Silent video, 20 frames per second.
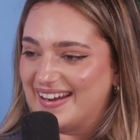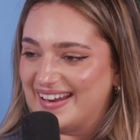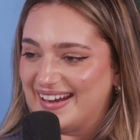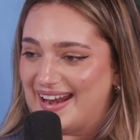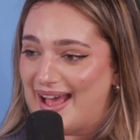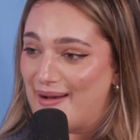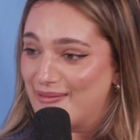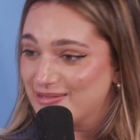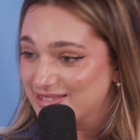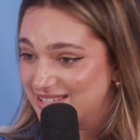
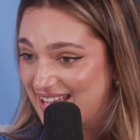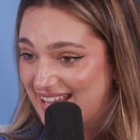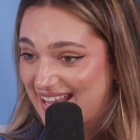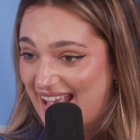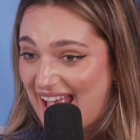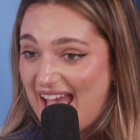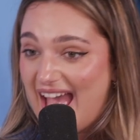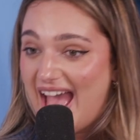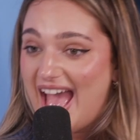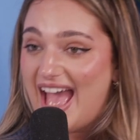and I was
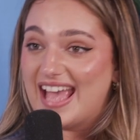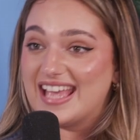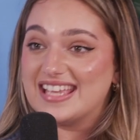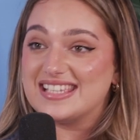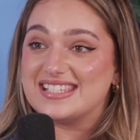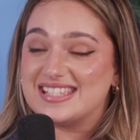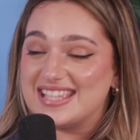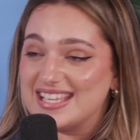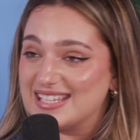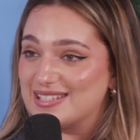like,
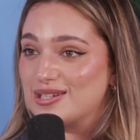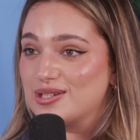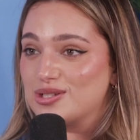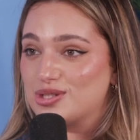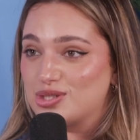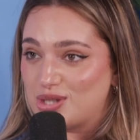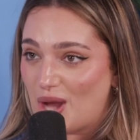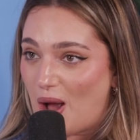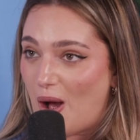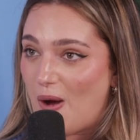is this a
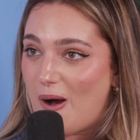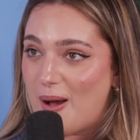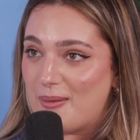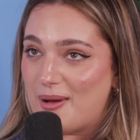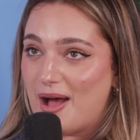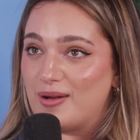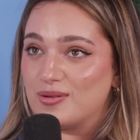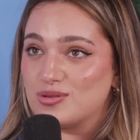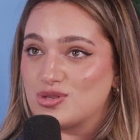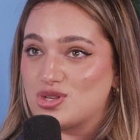show
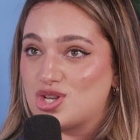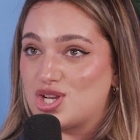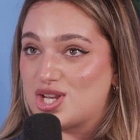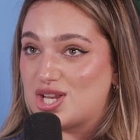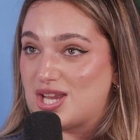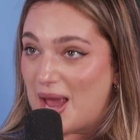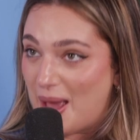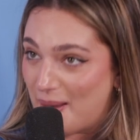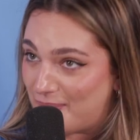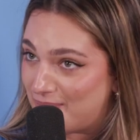about
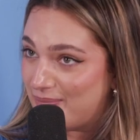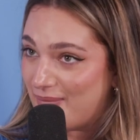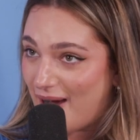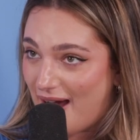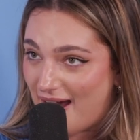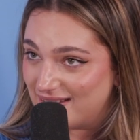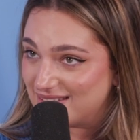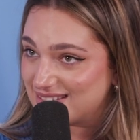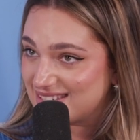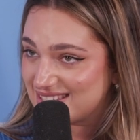
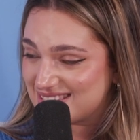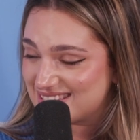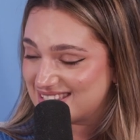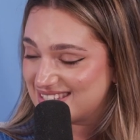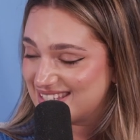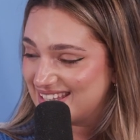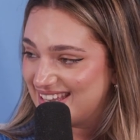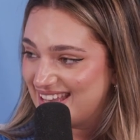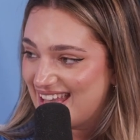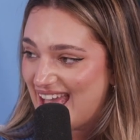
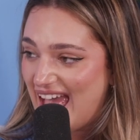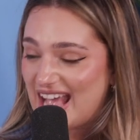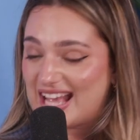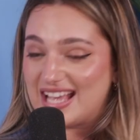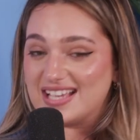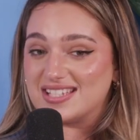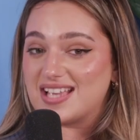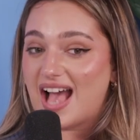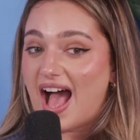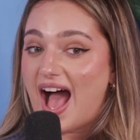chipmunks?
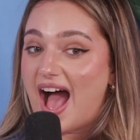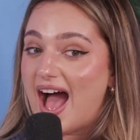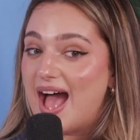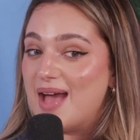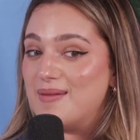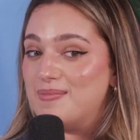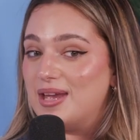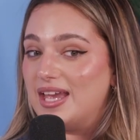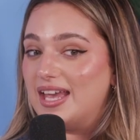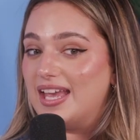Because
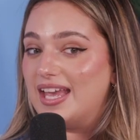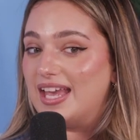I'm